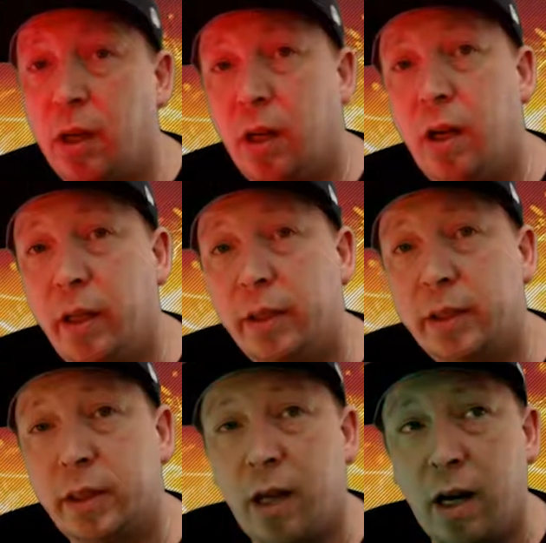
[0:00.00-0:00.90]

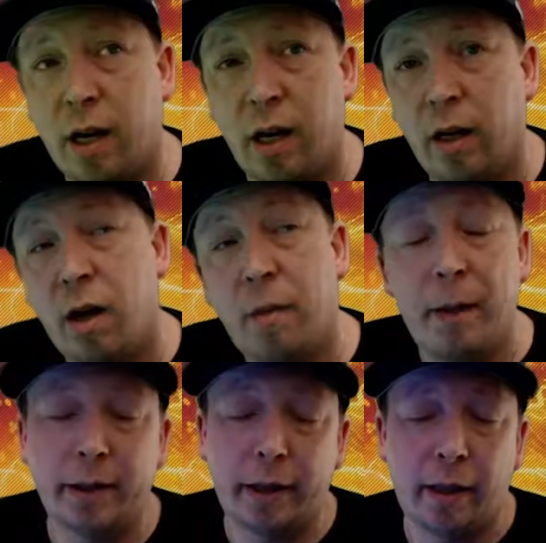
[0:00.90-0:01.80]
It's not on
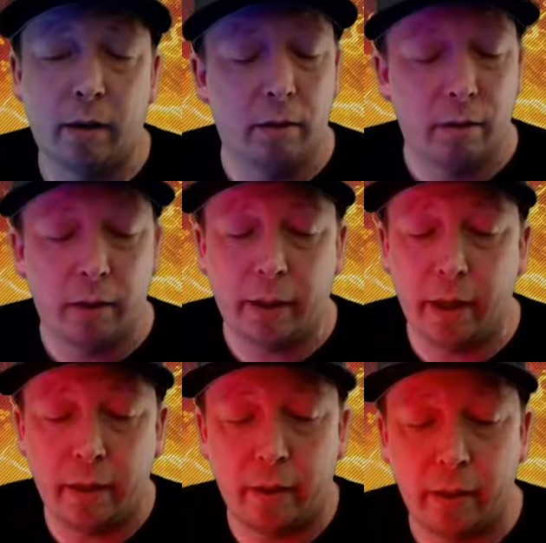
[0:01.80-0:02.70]
my scale.
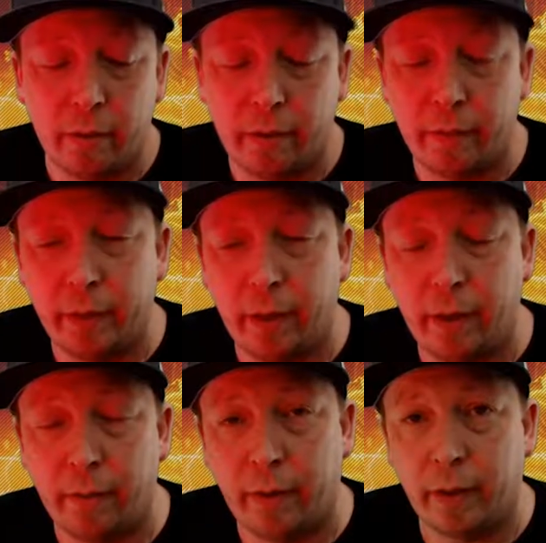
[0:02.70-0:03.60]
Again,
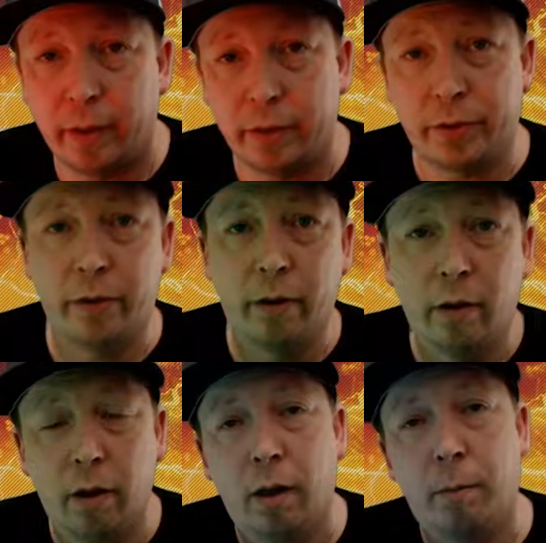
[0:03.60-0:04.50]
everything's
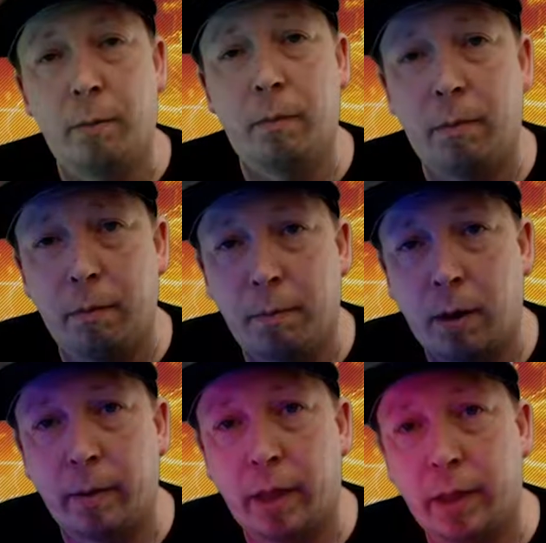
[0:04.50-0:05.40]

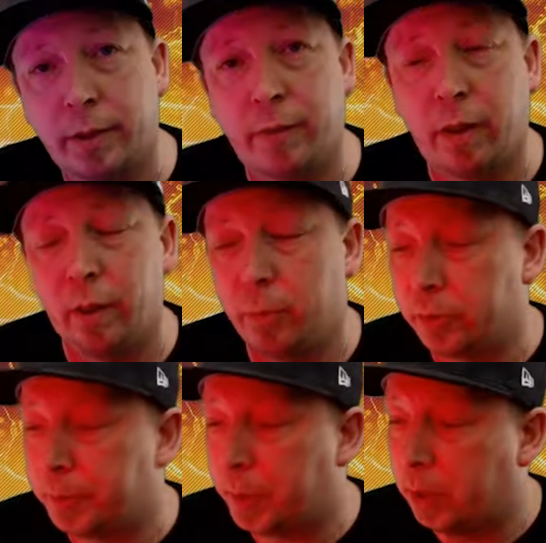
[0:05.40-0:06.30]
probably got some
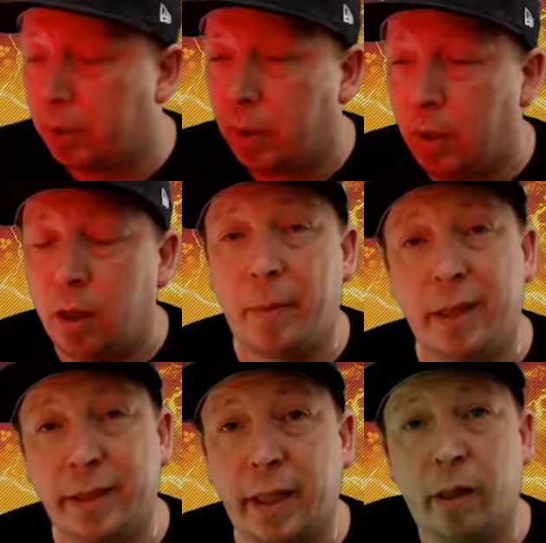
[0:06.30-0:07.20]
variables, but on
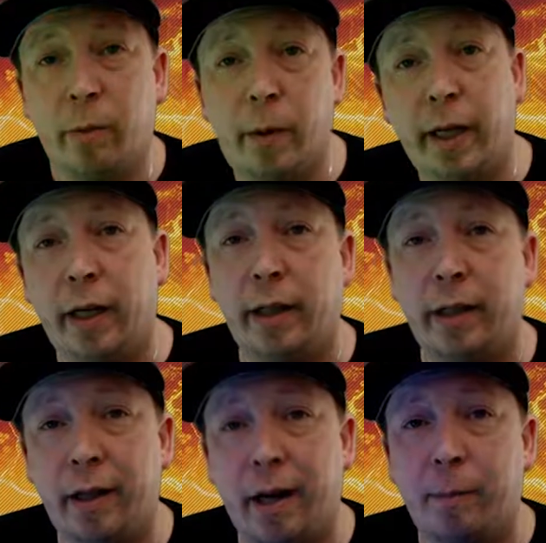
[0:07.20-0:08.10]
my scale, it weighed in
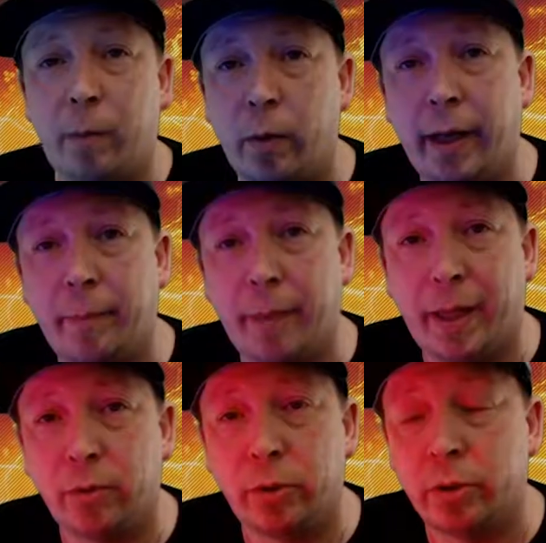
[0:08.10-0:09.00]
at 9.8
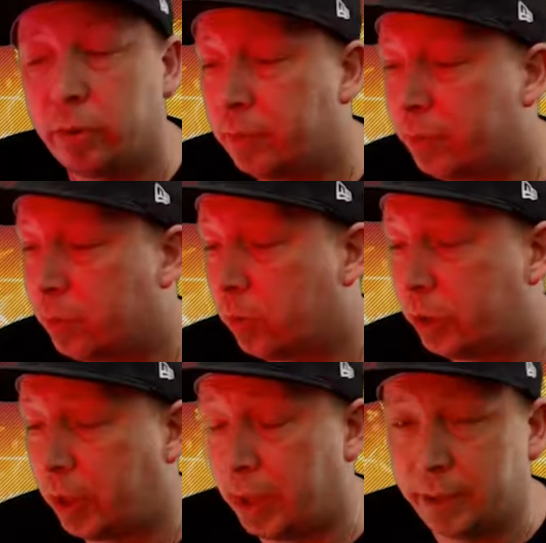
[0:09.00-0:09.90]
pounds for
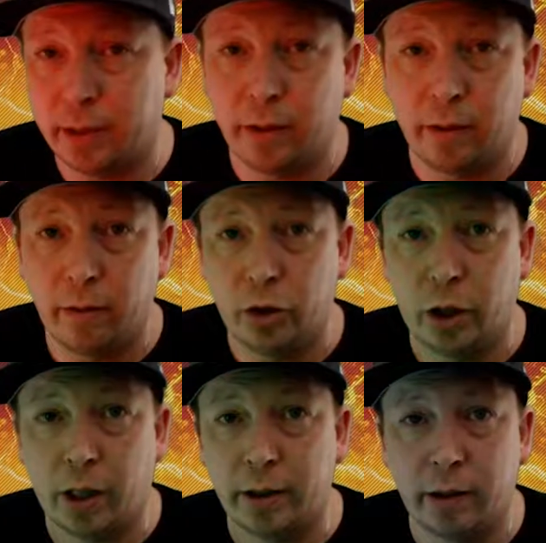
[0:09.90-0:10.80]
just
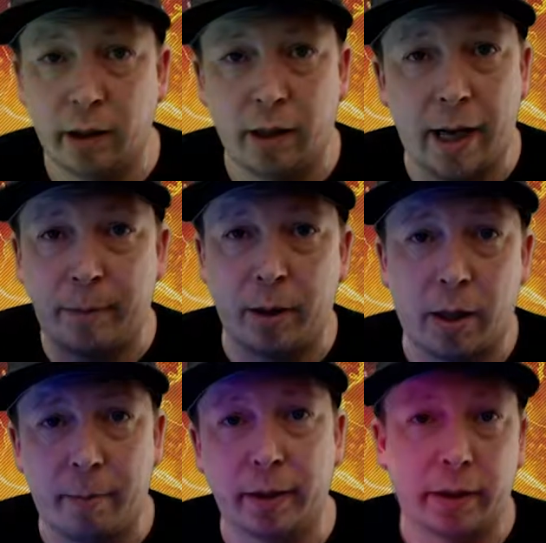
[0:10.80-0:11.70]
the
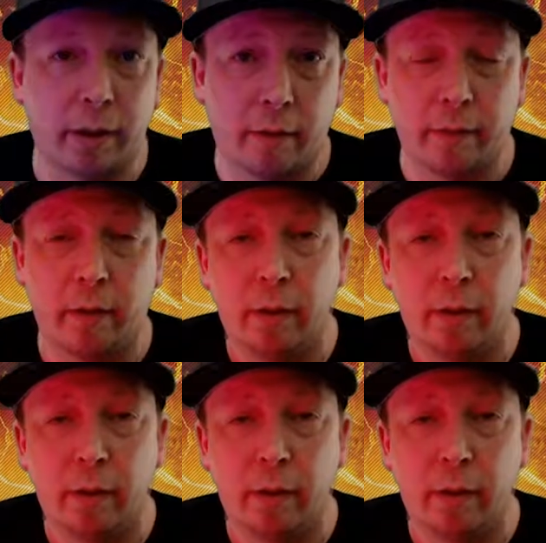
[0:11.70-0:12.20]
laptop itself.